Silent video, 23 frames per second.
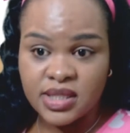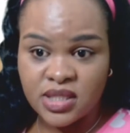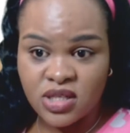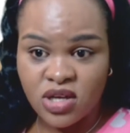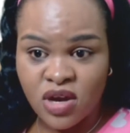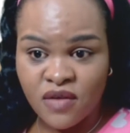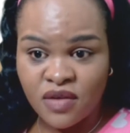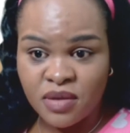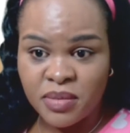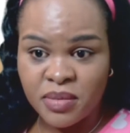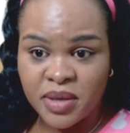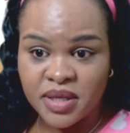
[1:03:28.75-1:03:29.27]
the
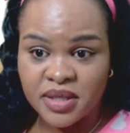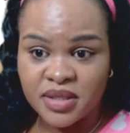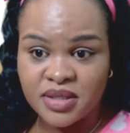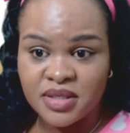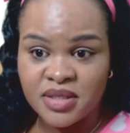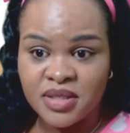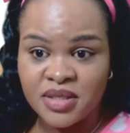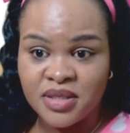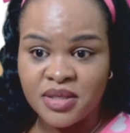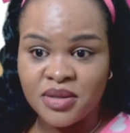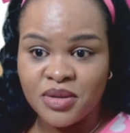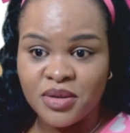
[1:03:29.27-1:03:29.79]
government,
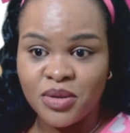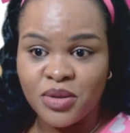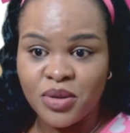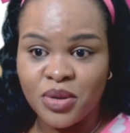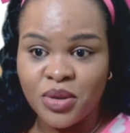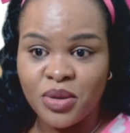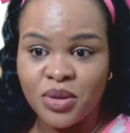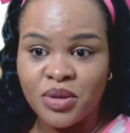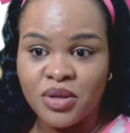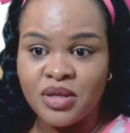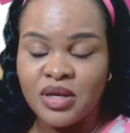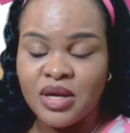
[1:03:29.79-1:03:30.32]
you
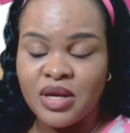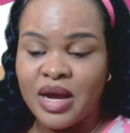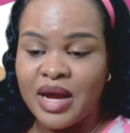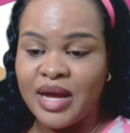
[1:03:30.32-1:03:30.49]
know.